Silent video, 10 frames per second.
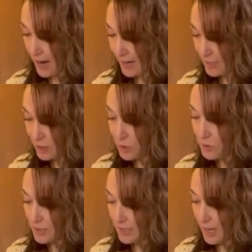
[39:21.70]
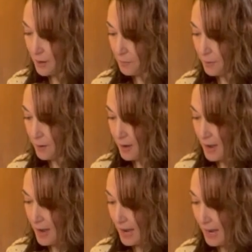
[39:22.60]
kind of loosen up
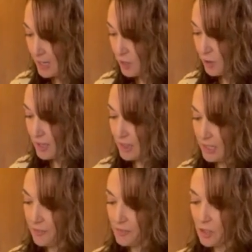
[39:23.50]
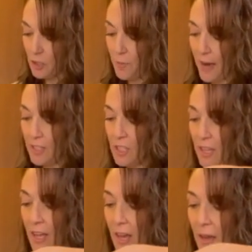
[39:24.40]
and you can lift your
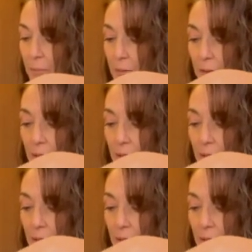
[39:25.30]
spatula up